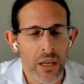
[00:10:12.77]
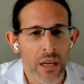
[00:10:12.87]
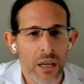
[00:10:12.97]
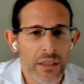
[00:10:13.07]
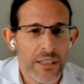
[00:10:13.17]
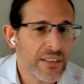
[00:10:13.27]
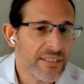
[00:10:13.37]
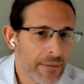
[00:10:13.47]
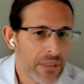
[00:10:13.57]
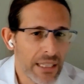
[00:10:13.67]
This is
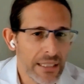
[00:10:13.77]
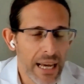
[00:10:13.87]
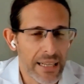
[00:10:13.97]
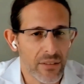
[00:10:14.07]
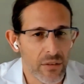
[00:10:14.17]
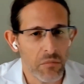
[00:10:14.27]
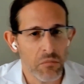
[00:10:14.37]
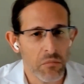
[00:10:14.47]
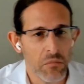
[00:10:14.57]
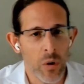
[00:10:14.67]
something that
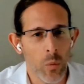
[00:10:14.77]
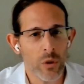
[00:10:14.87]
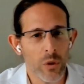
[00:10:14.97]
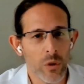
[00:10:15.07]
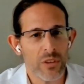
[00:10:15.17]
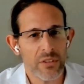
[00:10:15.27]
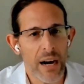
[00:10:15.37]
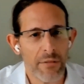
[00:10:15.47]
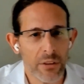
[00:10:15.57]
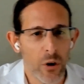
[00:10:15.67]
was discovered
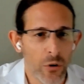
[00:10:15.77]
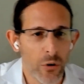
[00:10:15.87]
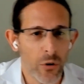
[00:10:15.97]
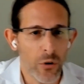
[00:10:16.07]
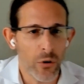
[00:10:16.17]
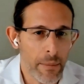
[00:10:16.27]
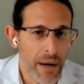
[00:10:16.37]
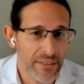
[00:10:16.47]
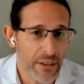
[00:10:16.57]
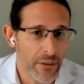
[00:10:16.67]
already by
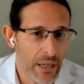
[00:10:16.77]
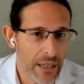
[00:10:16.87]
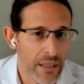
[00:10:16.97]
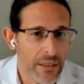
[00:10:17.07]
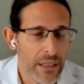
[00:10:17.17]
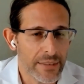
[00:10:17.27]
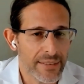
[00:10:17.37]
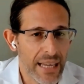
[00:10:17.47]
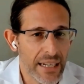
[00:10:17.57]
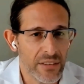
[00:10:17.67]
several
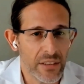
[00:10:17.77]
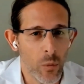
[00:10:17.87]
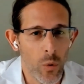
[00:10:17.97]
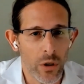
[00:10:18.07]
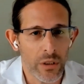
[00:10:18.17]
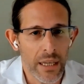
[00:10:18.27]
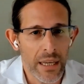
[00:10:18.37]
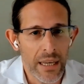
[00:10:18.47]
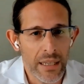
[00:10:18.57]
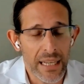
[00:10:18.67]
studies in the world,
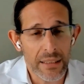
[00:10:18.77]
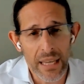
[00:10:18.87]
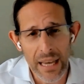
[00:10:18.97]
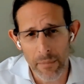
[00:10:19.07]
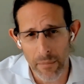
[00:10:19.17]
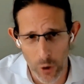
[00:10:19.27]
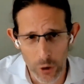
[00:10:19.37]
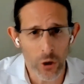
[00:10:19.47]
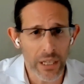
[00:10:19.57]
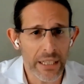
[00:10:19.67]
that not
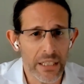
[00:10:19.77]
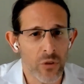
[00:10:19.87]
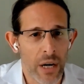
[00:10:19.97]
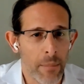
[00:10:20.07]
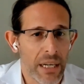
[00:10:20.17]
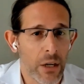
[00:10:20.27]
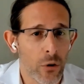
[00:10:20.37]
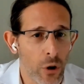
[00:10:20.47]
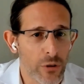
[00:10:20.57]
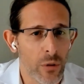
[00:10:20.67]
only in Israel, but
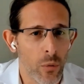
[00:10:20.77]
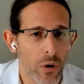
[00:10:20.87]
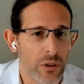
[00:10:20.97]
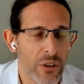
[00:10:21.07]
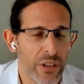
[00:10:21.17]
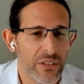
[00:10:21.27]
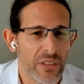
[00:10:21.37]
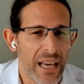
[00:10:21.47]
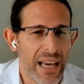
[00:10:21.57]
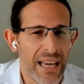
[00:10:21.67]
across the world, there
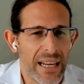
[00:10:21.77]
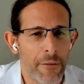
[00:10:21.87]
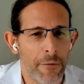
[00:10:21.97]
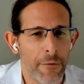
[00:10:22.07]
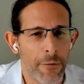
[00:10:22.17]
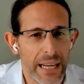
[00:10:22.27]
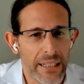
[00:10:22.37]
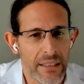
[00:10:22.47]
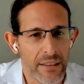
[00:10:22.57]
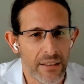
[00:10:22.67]
is an
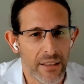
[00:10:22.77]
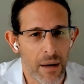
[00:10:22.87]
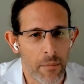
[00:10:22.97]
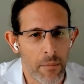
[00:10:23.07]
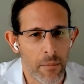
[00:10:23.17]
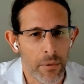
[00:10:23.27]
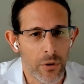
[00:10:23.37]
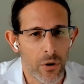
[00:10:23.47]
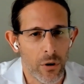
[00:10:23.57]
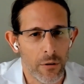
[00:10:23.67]
inflated number,
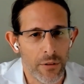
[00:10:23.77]
or